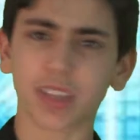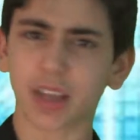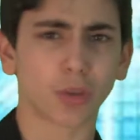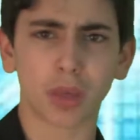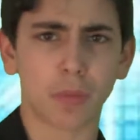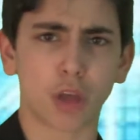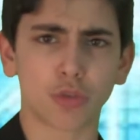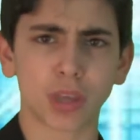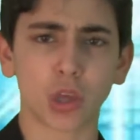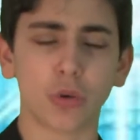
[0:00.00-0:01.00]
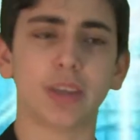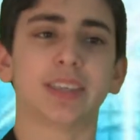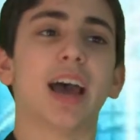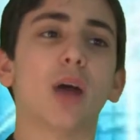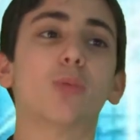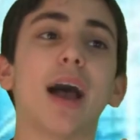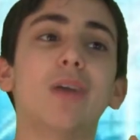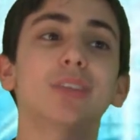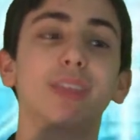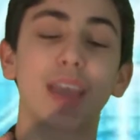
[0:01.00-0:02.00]
thing that really bothered me, though, is that
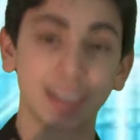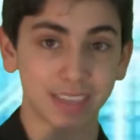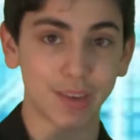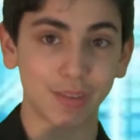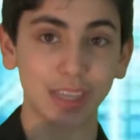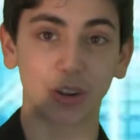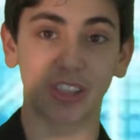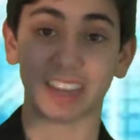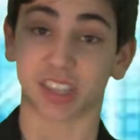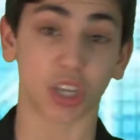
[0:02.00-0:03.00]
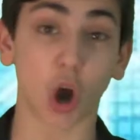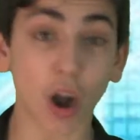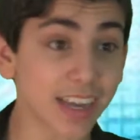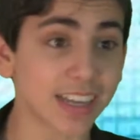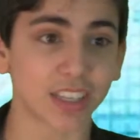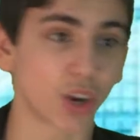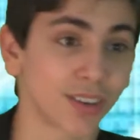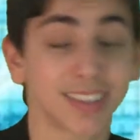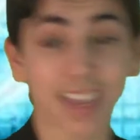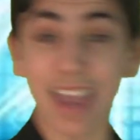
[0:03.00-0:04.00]
around Thanksgiving, they're like, the Guardians are
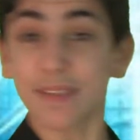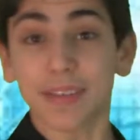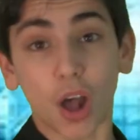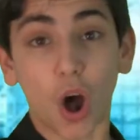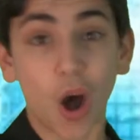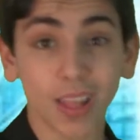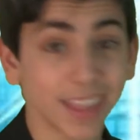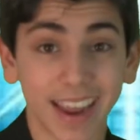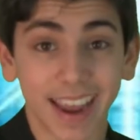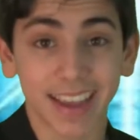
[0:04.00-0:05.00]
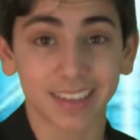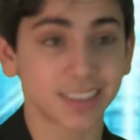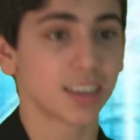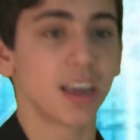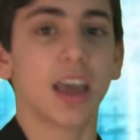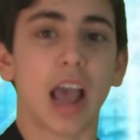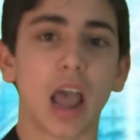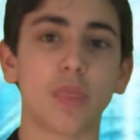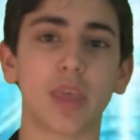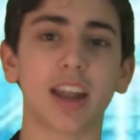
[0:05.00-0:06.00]
saving the holidays!
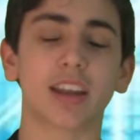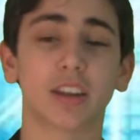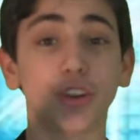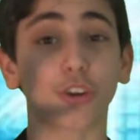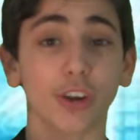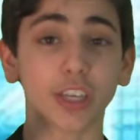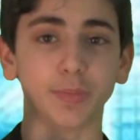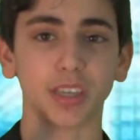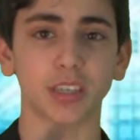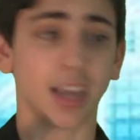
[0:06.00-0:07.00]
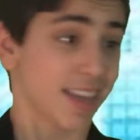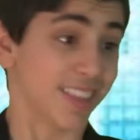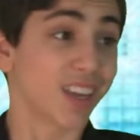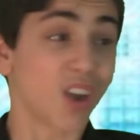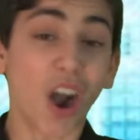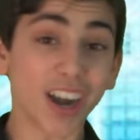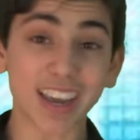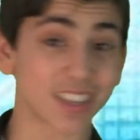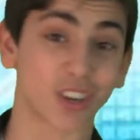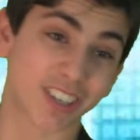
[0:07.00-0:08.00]
And then, near Christmas, the
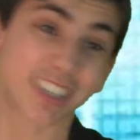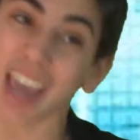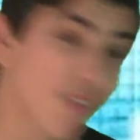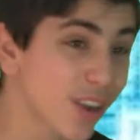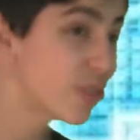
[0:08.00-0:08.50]
Guardians are saving